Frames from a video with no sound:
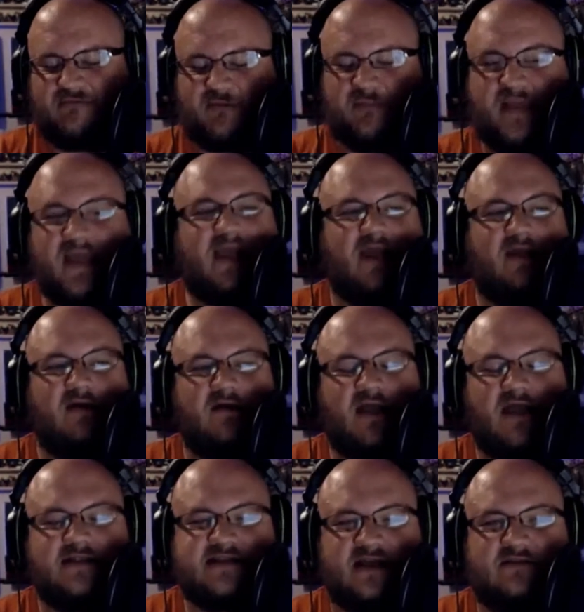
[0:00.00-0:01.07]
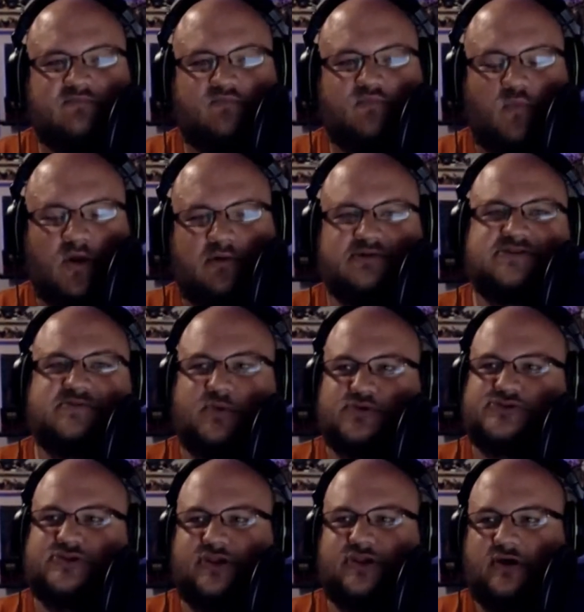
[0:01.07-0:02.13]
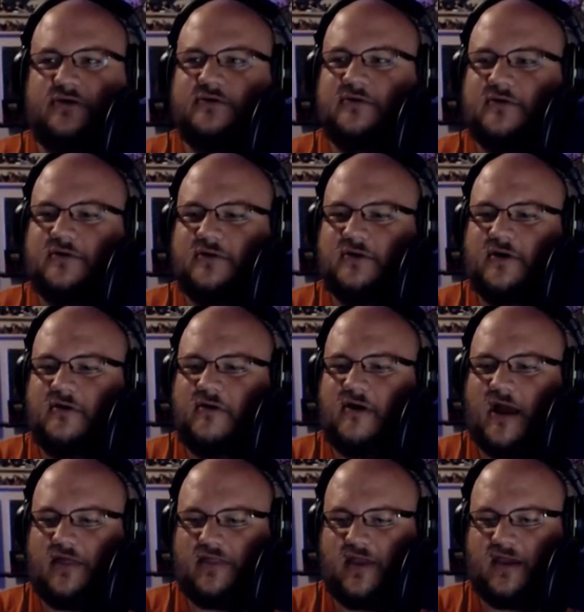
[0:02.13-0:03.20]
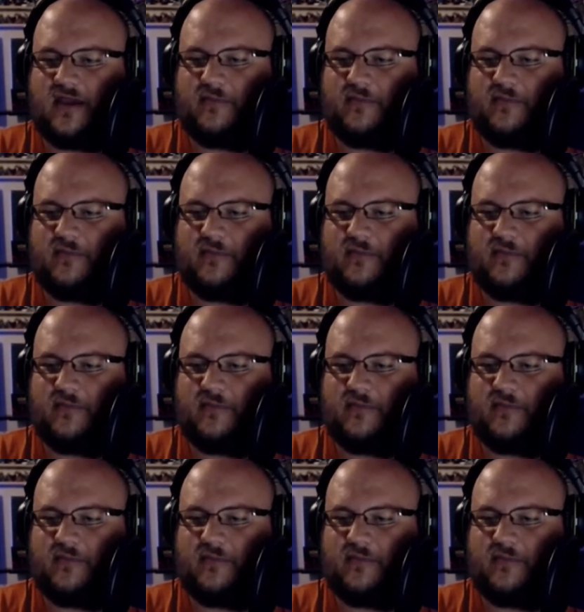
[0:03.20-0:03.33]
for me, it did what it was supposed to do. I think